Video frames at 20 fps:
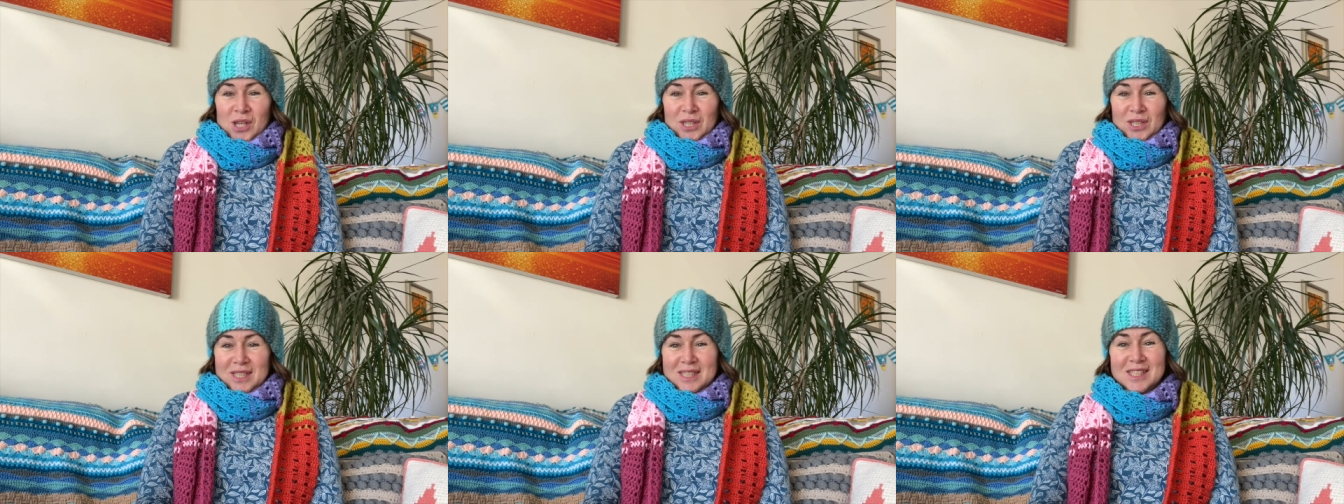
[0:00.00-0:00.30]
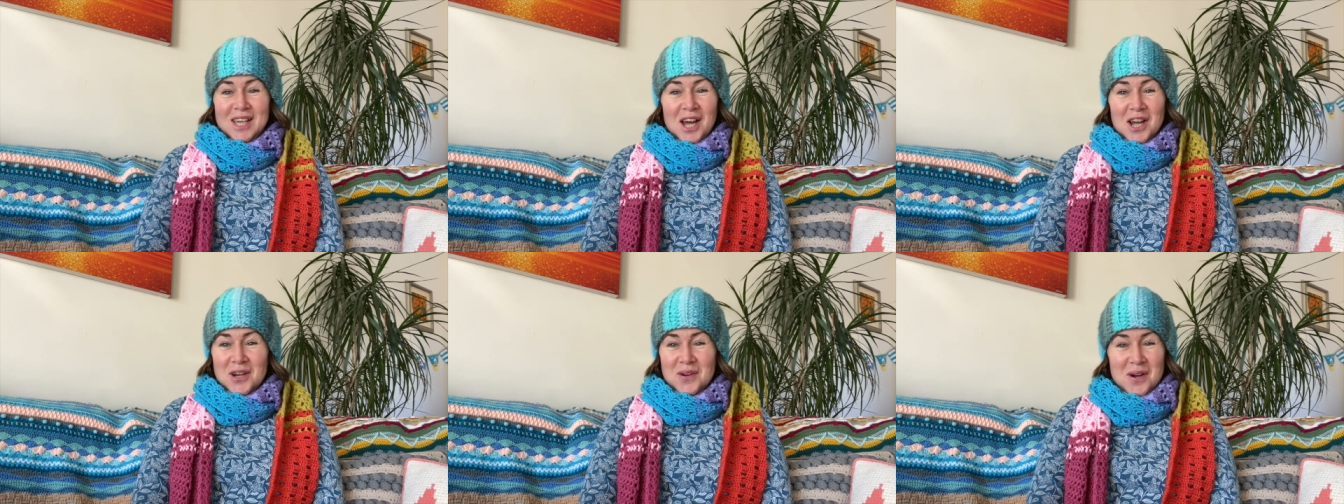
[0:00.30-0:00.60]

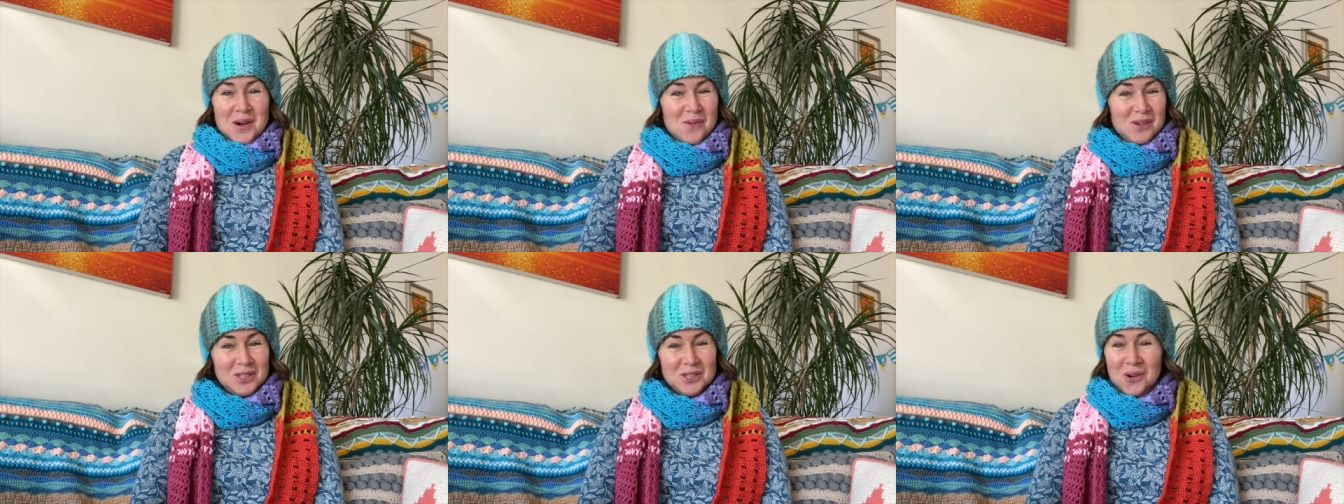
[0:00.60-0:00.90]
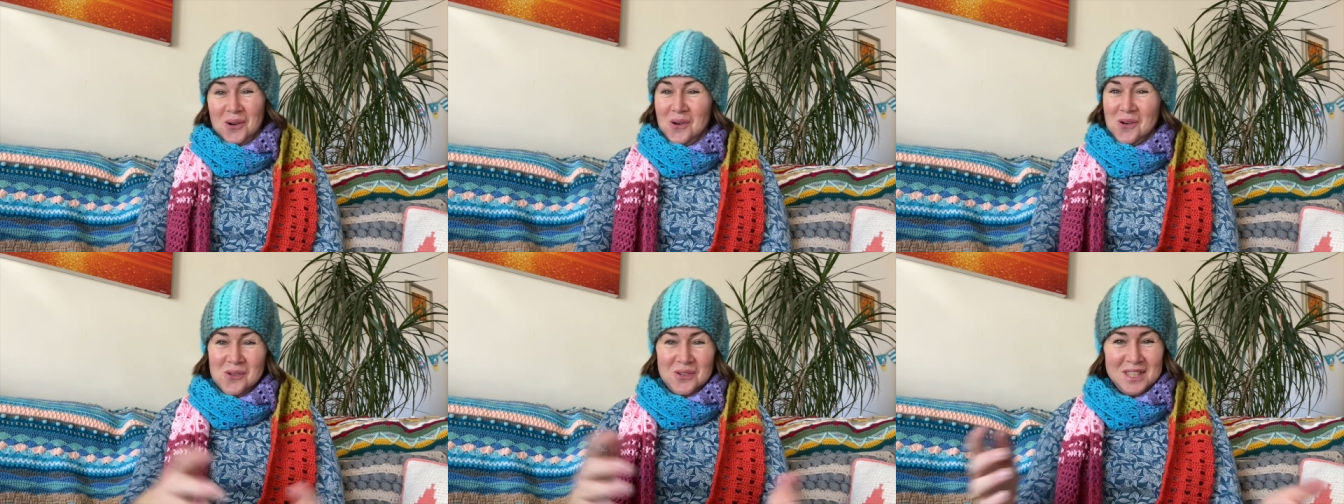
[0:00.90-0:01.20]
So, to
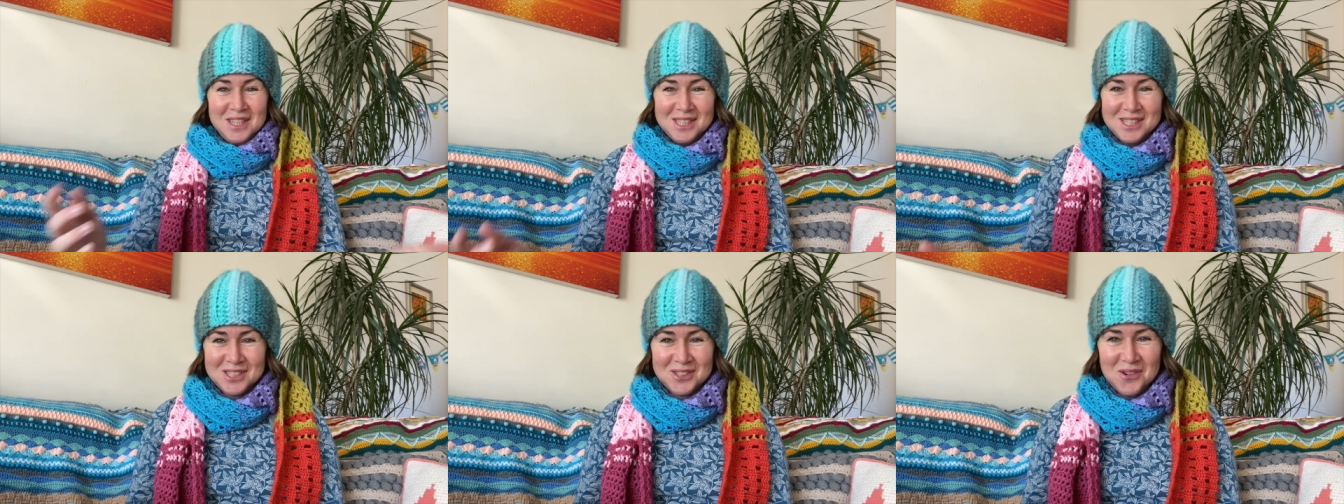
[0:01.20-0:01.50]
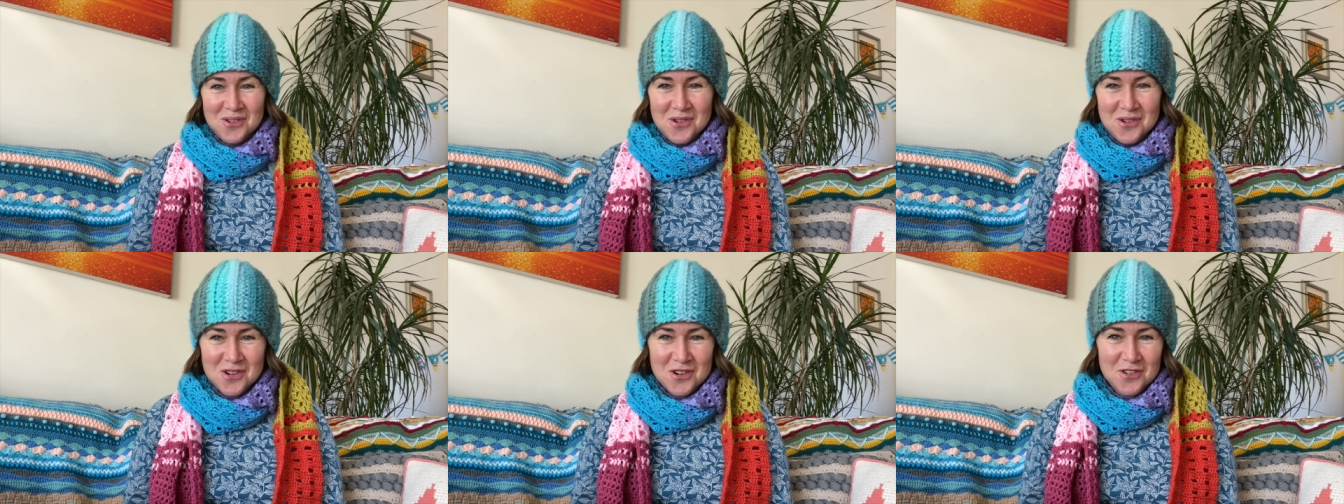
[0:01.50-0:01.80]
all this
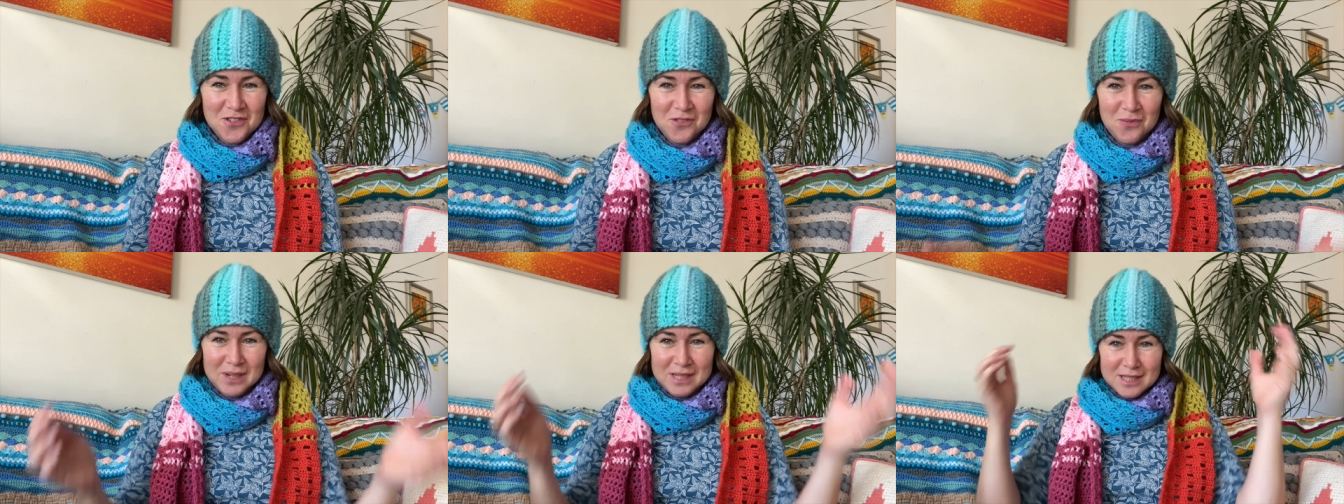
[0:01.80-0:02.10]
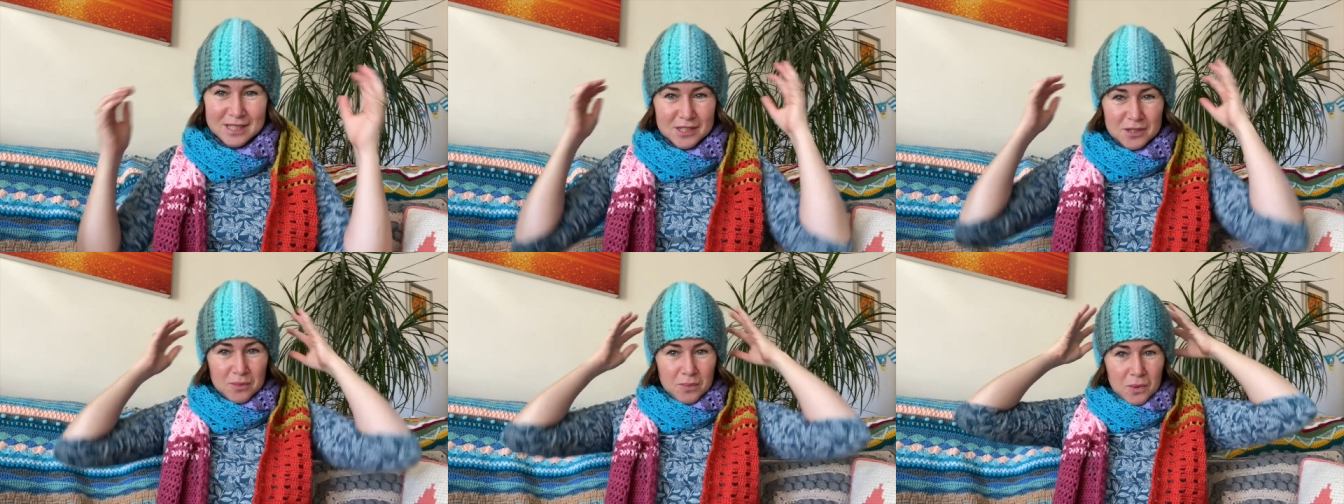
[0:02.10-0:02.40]
talk of
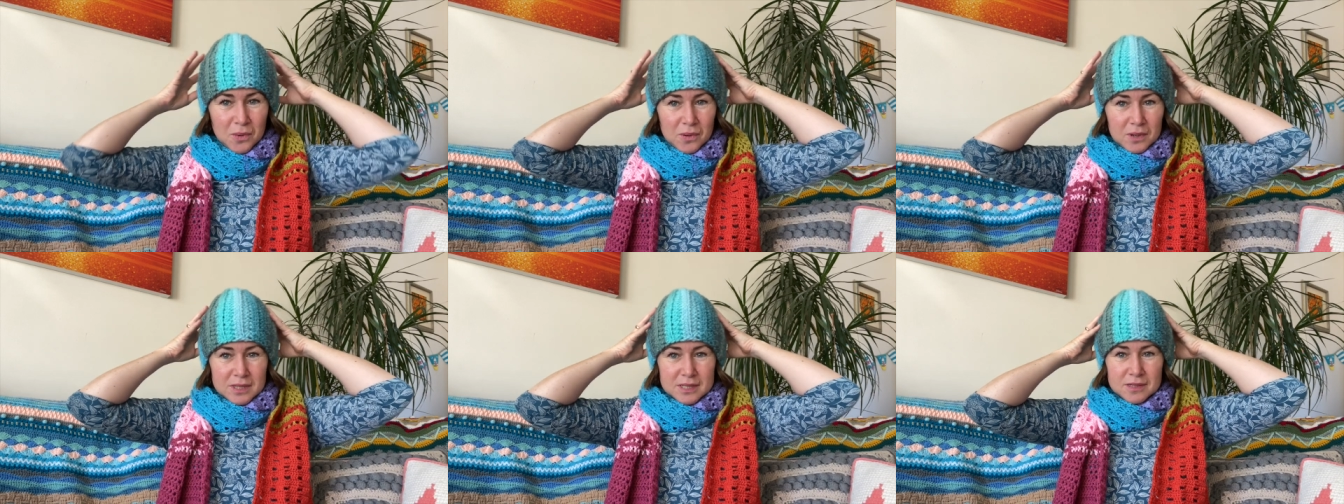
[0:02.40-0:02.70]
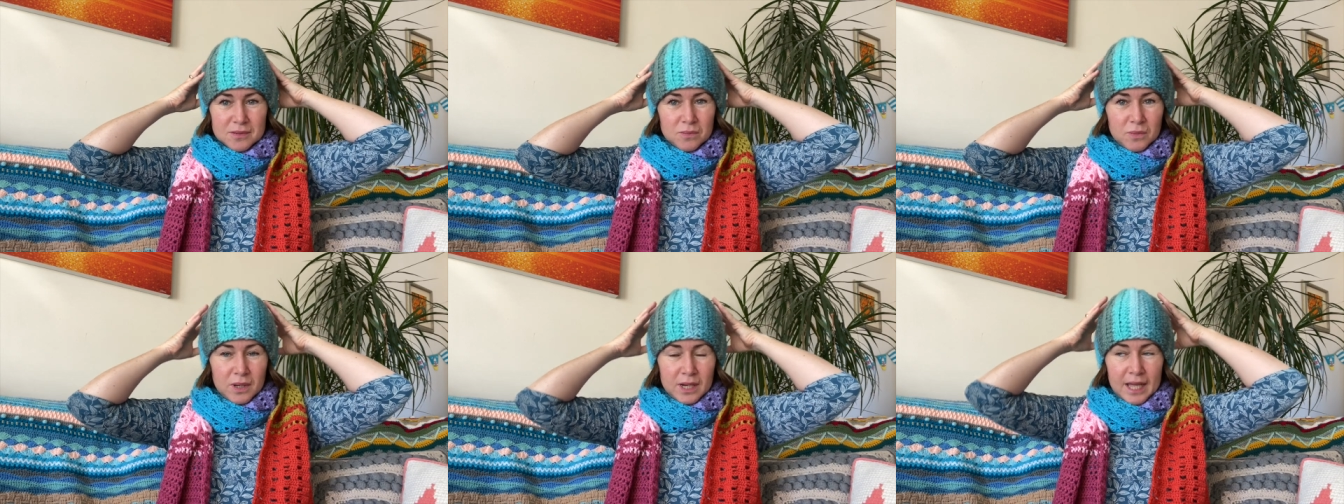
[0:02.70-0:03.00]
winter walks
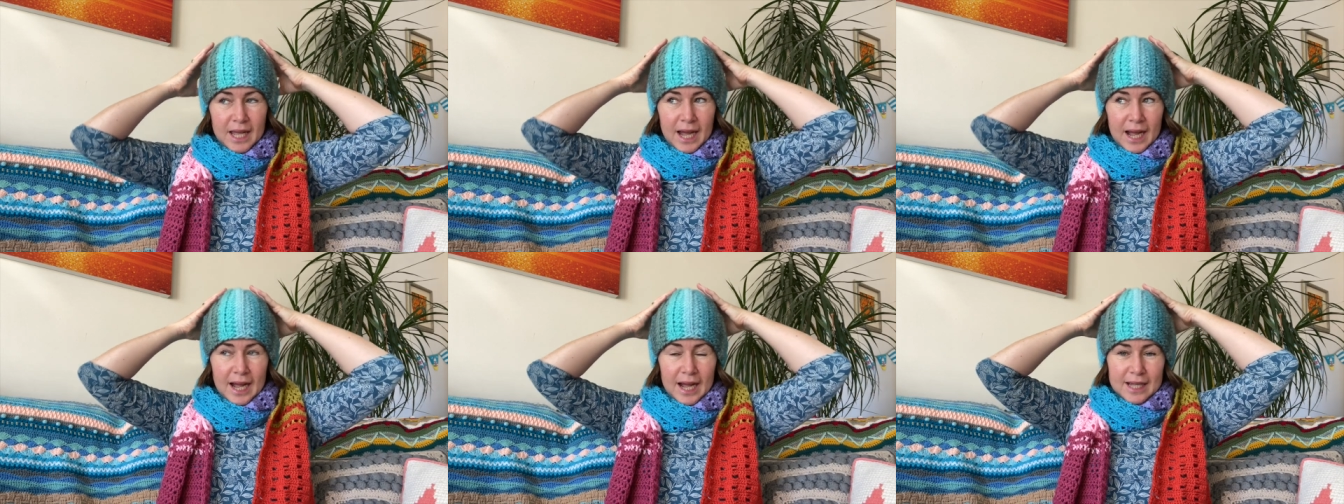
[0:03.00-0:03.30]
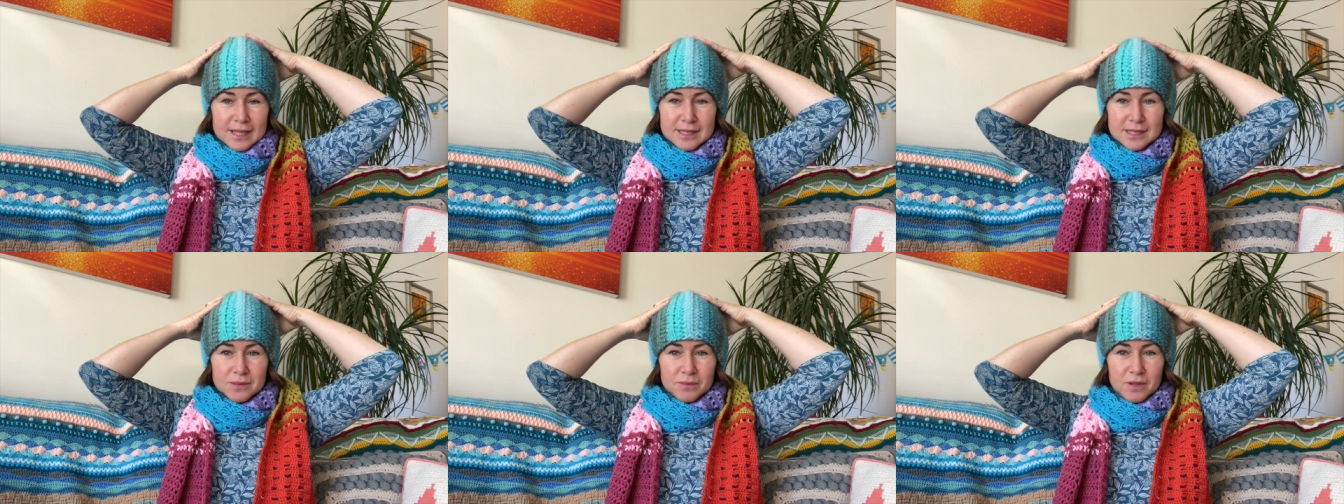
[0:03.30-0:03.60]
and woolly
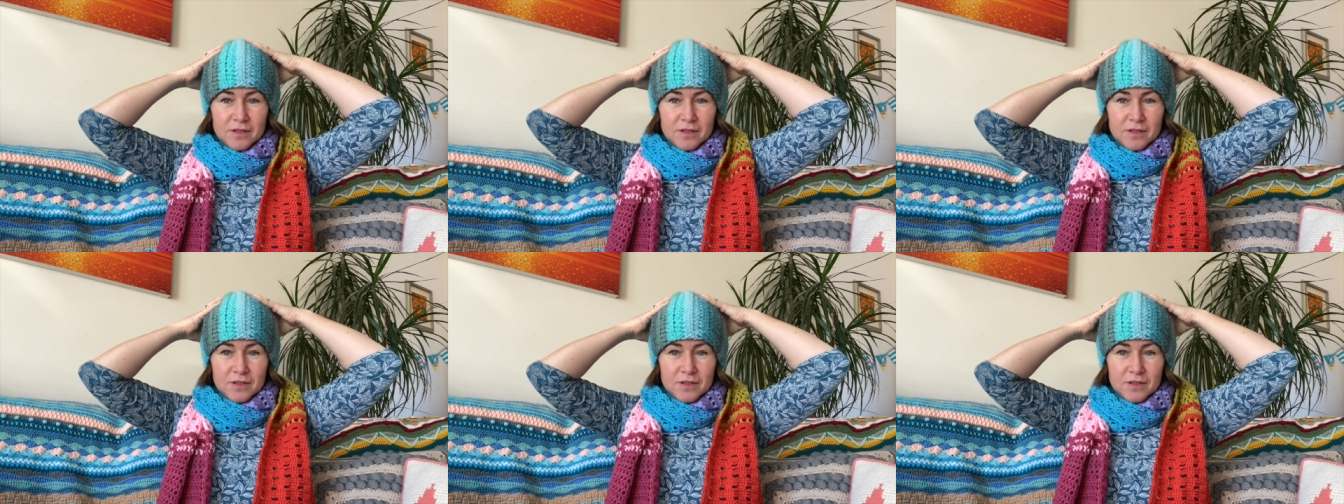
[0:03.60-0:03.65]
hats,